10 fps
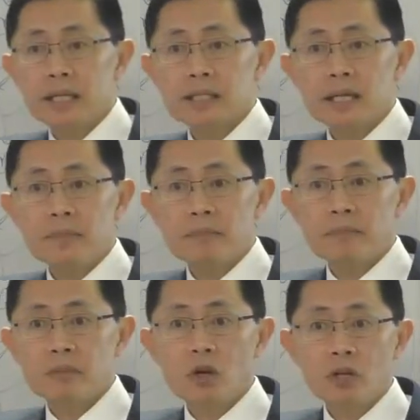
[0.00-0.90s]

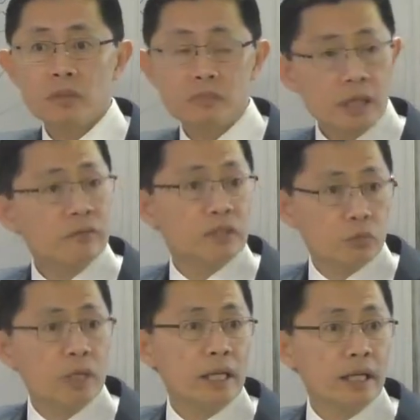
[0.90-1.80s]
except God Himself is
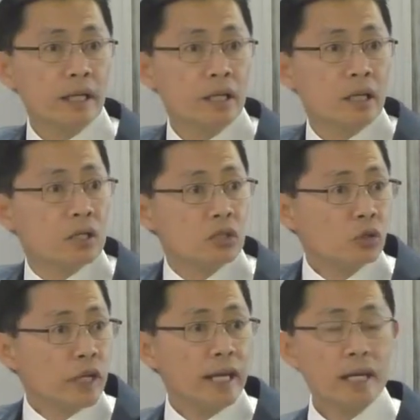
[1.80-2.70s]
willing. So
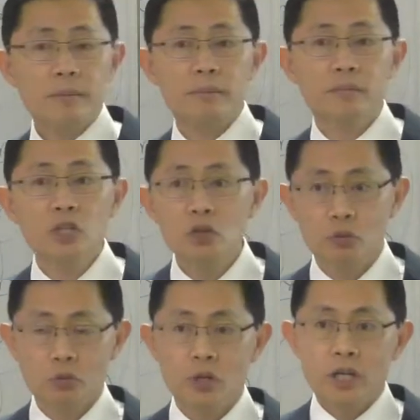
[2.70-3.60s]
Caleb
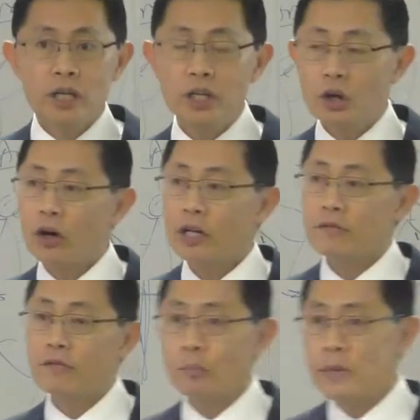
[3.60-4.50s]
knew in order
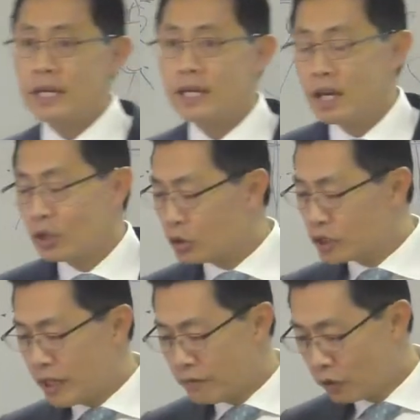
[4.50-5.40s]
for me to
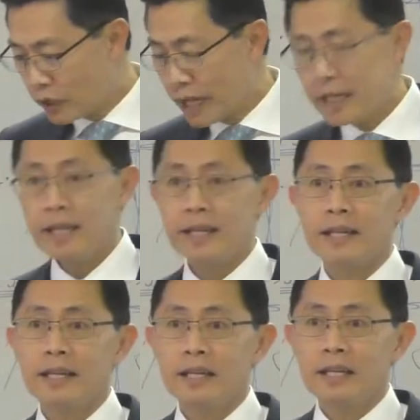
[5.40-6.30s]
say, forget it,
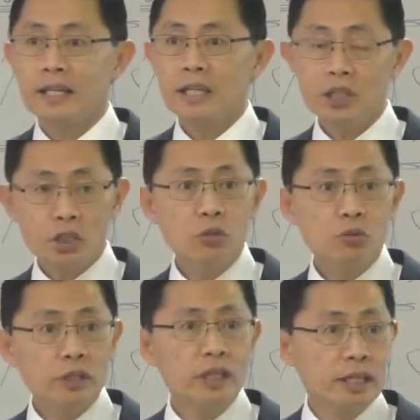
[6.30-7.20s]
he
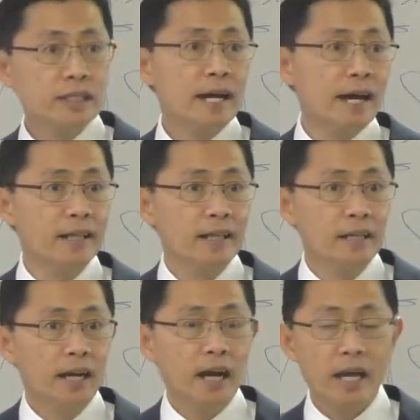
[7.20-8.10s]
knew in his heart,
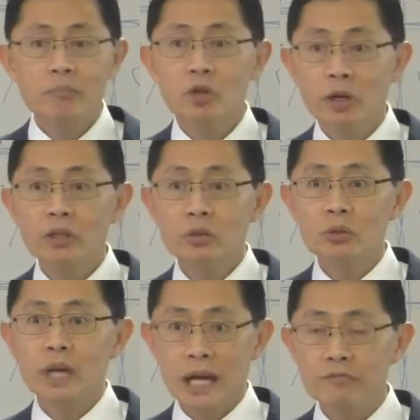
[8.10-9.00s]
I am going
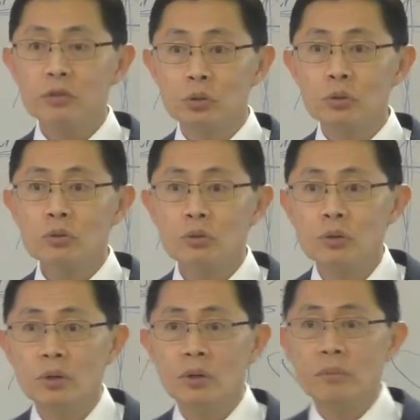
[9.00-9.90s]
to have to
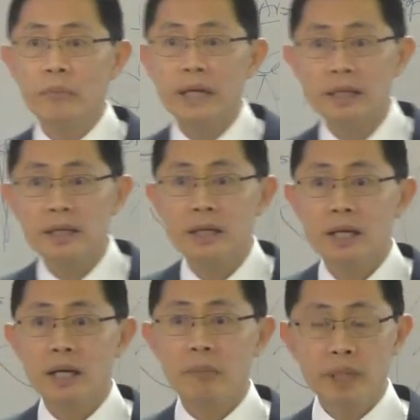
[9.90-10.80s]
make
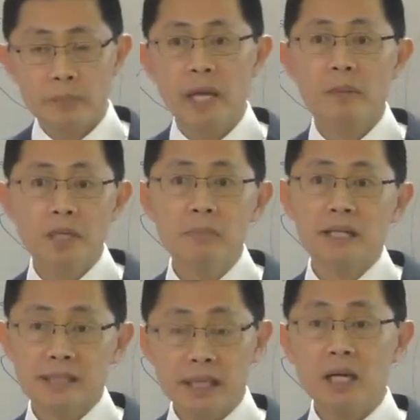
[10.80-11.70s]
a big payment, my,
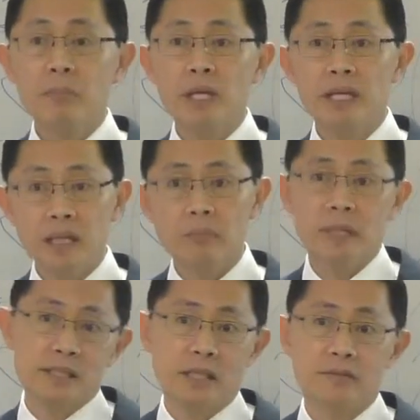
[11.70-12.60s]
take a big hit
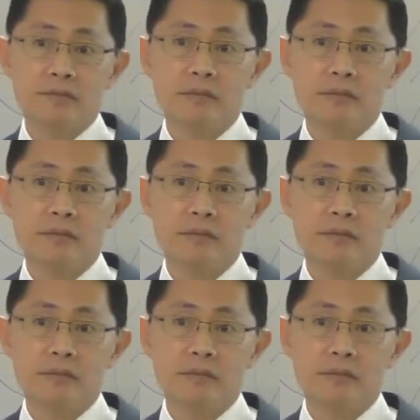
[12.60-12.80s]
myself.